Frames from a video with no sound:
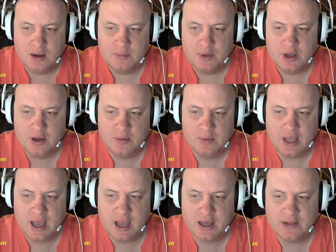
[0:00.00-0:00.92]
But
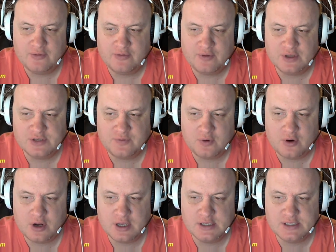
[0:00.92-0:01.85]
yeah, as far
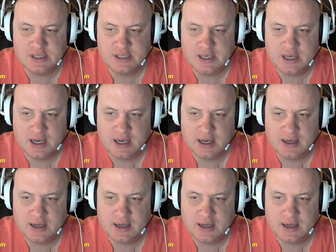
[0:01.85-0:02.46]
as the